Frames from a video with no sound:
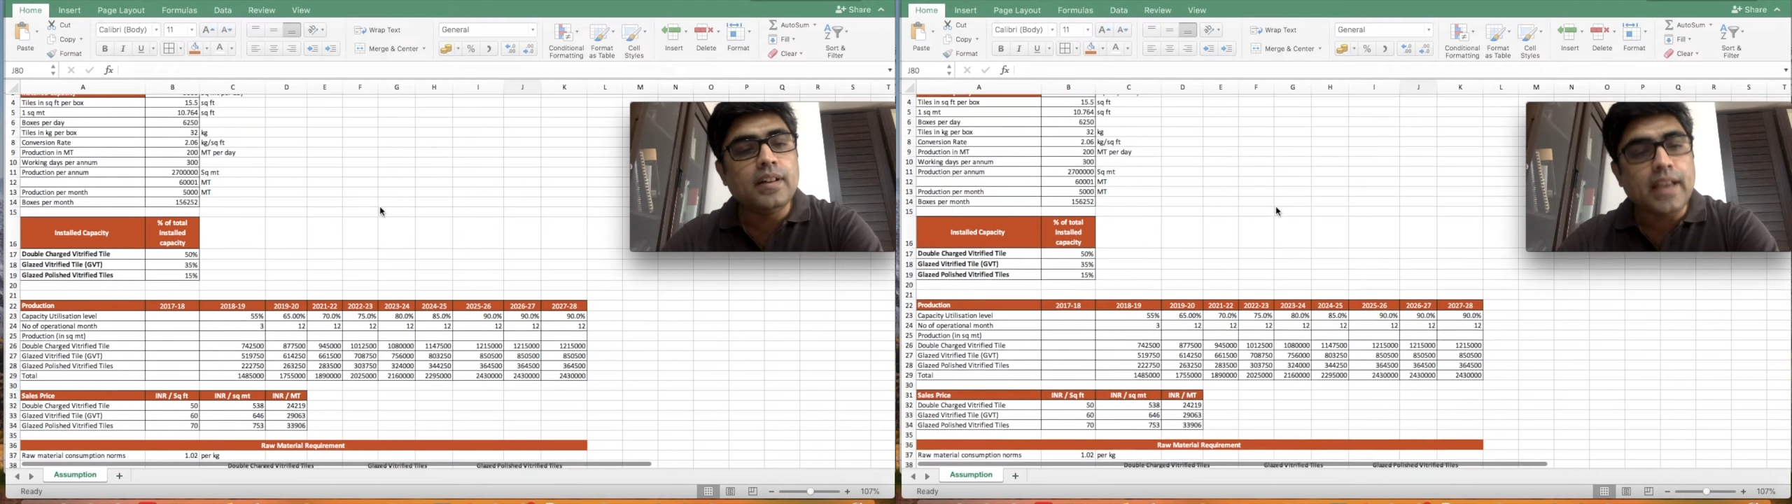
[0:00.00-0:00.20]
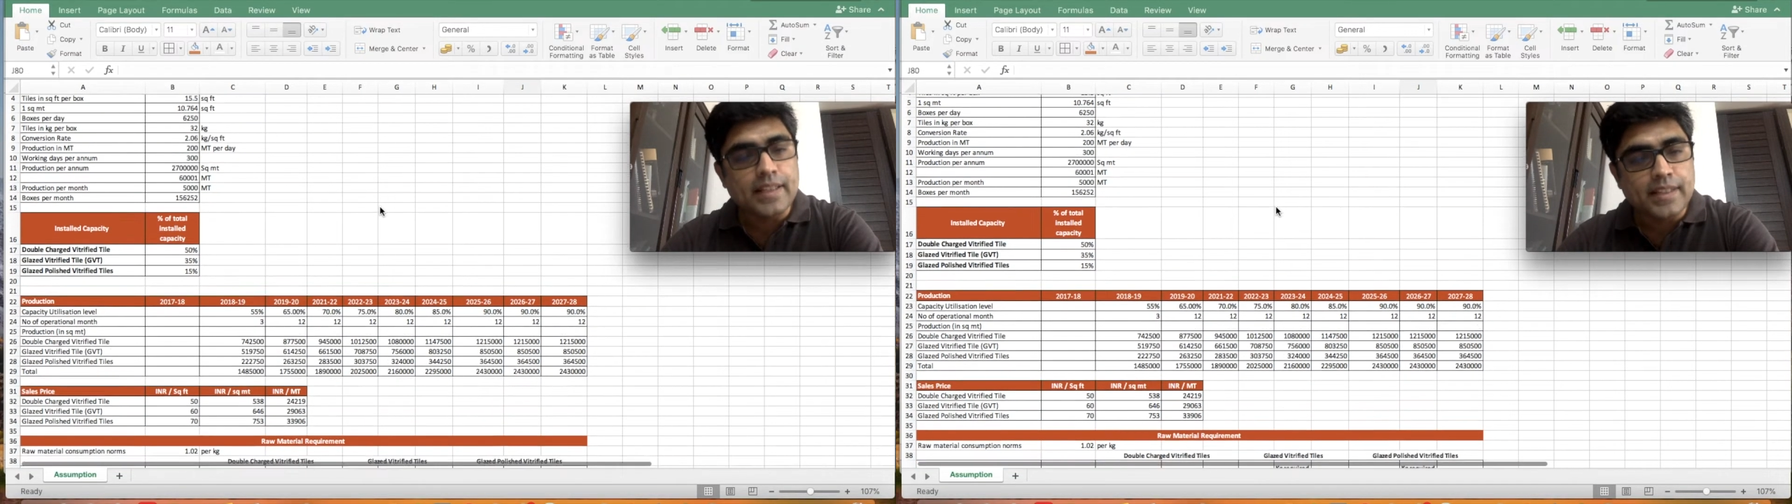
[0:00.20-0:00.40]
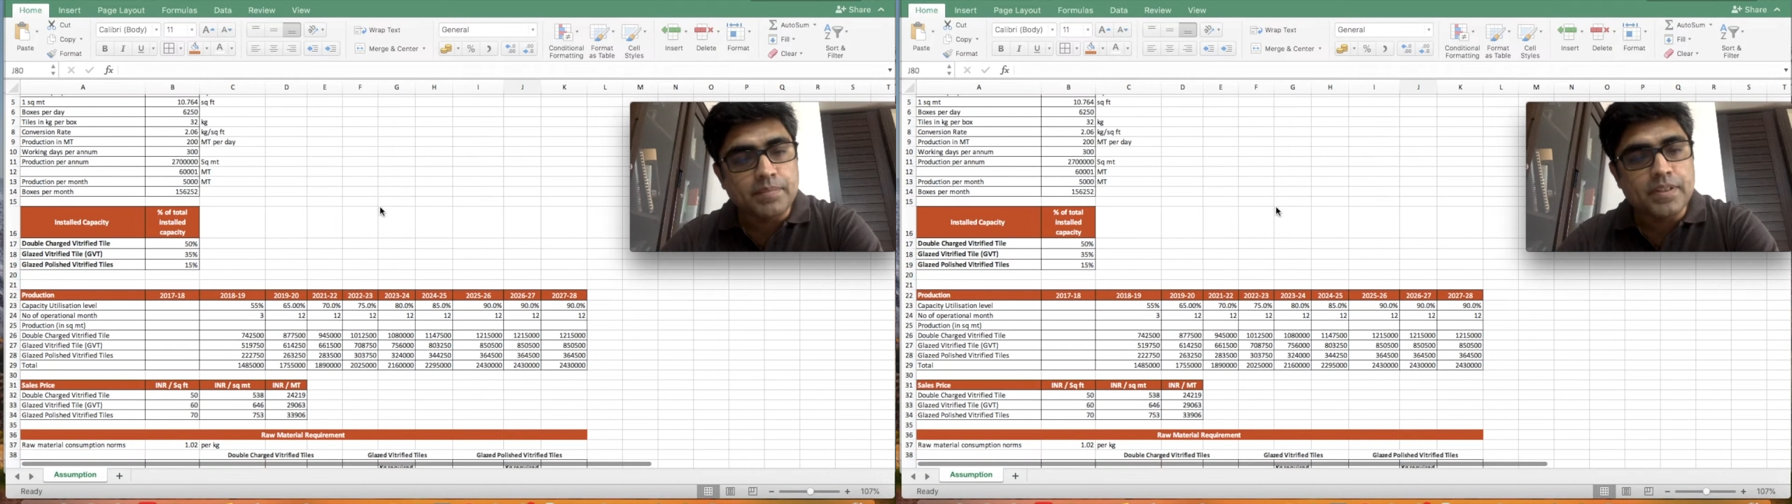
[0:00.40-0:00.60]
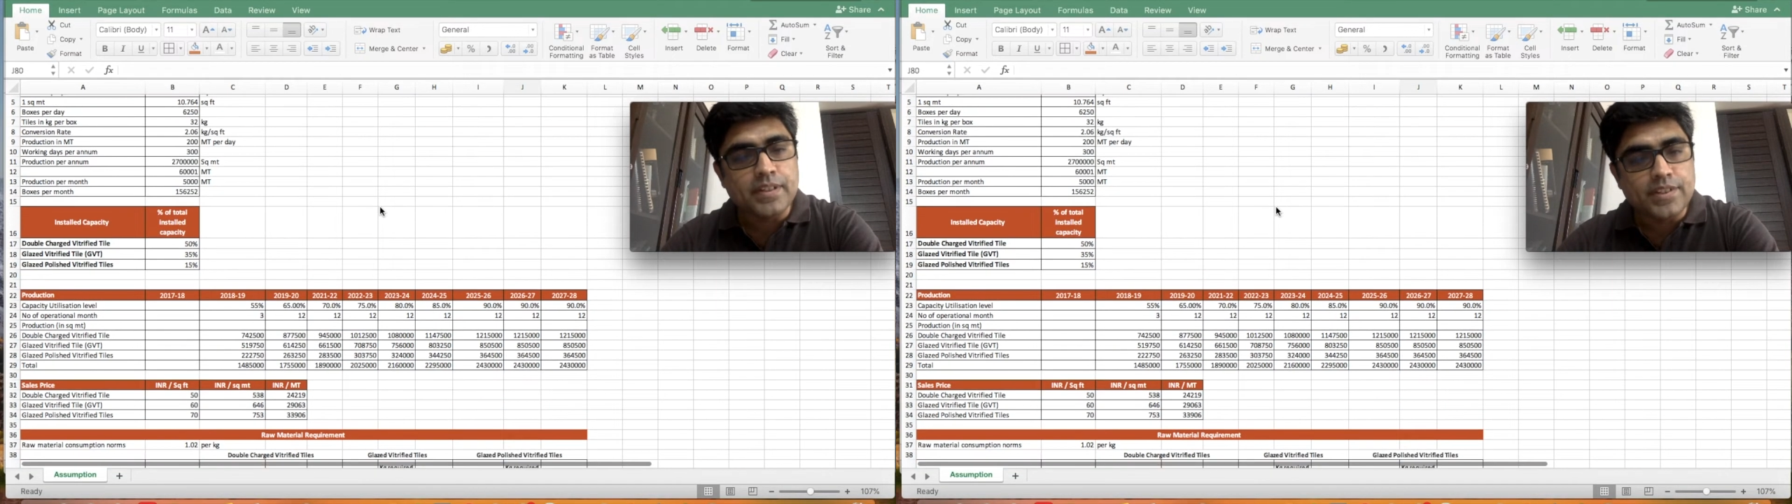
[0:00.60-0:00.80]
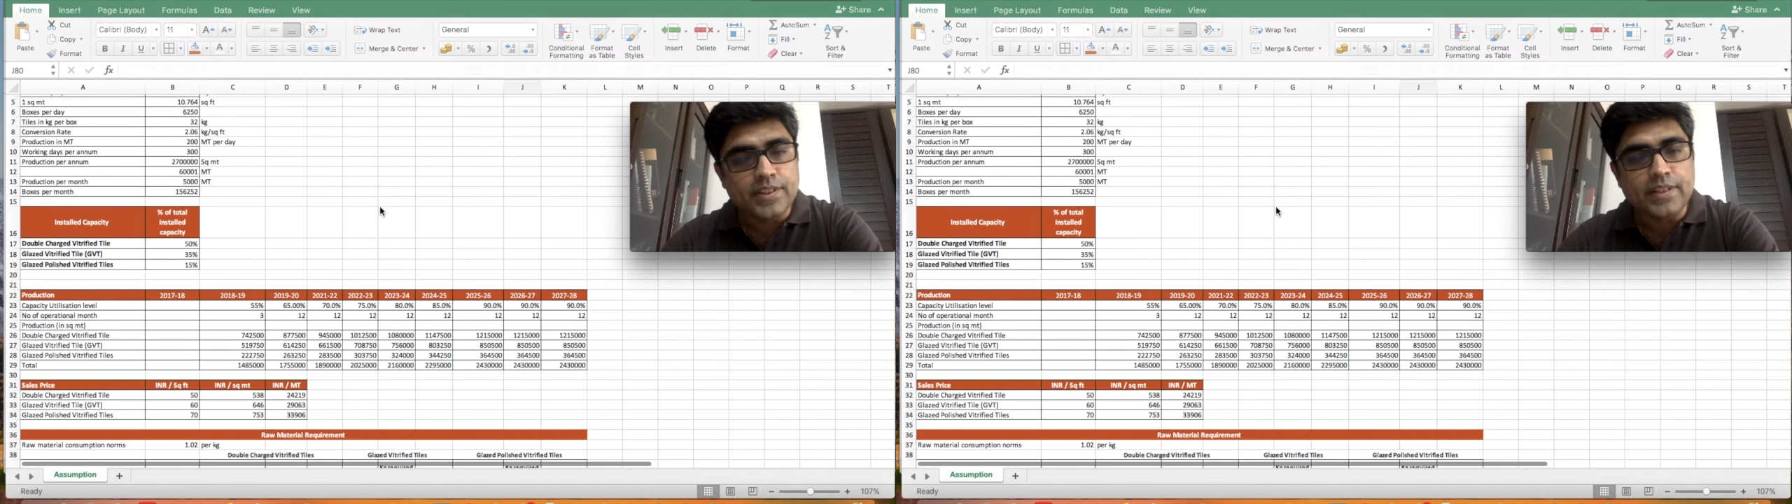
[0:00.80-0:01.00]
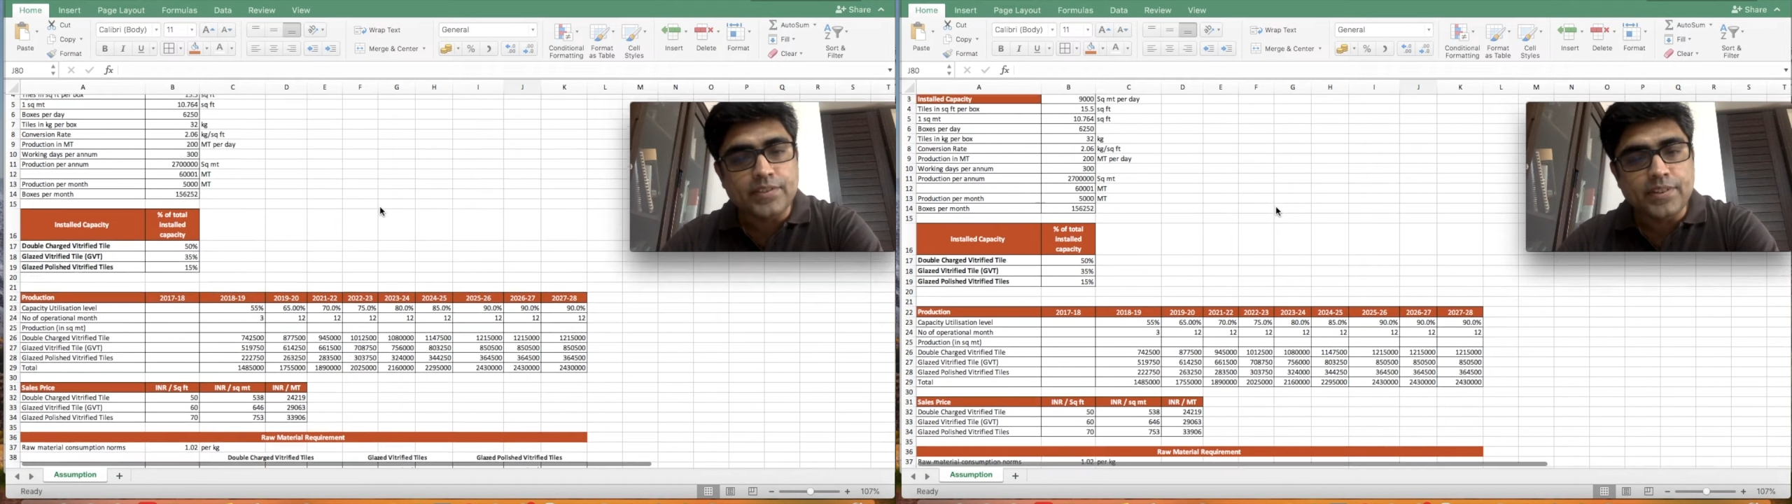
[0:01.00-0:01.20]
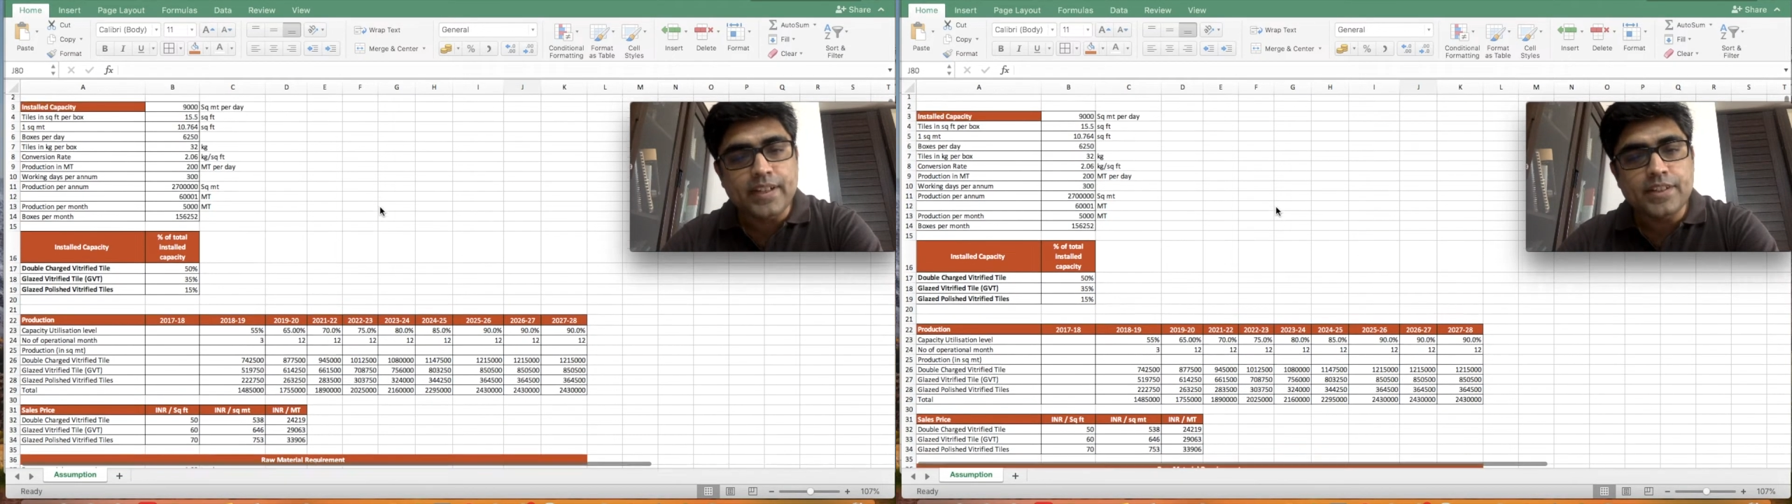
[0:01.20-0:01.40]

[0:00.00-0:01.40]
assumption sheet, right?